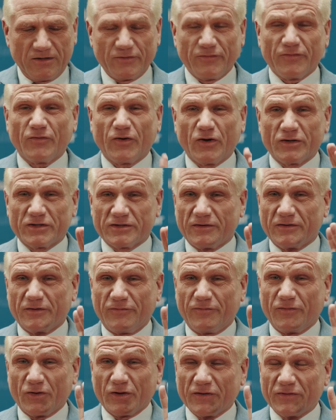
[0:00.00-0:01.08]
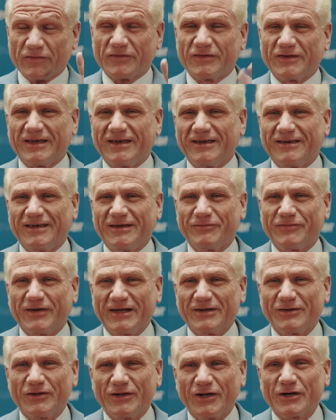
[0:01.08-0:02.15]
The fourth and
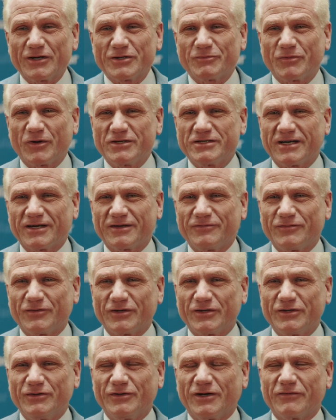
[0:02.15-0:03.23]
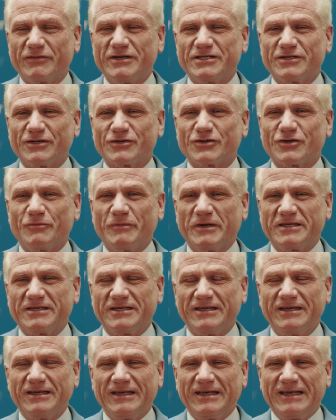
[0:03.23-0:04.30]
final large project for the EULAR Research
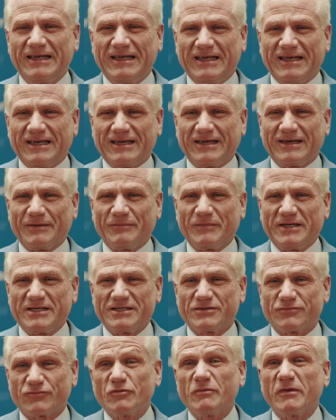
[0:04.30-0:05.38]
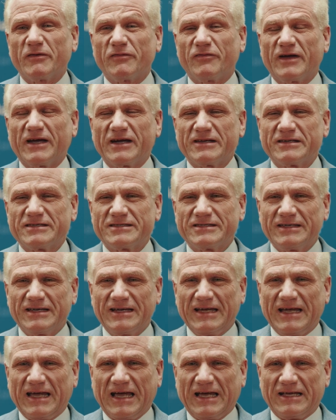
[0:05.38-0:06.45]
Committee is RheumaFacts,
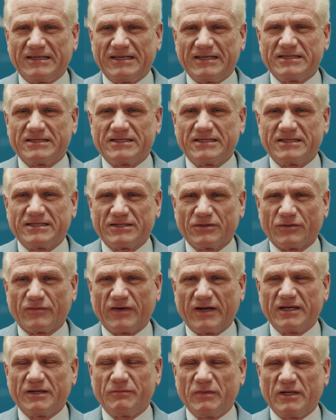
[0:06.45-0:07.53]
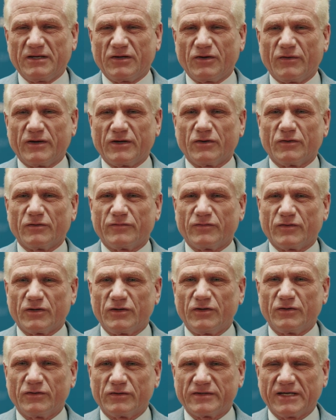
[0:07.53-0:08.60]
and this has already been going on for a
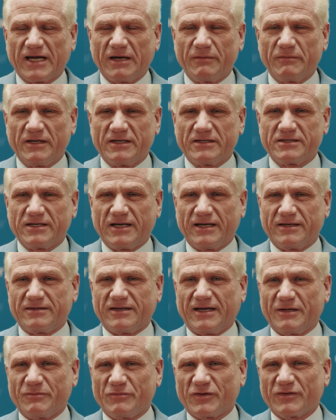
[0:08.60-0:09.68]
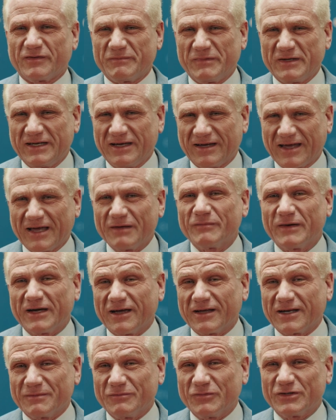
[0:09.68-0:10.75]
long time. It's led admirably again by
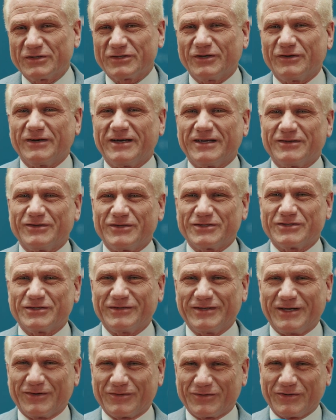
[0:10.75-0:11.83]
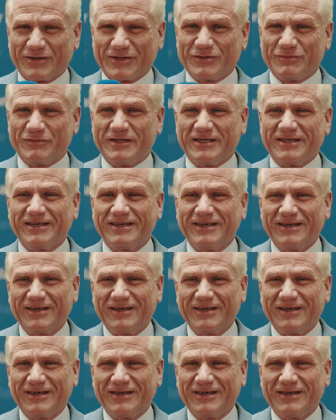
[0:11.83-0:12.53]
Anna Molto, and also now going to be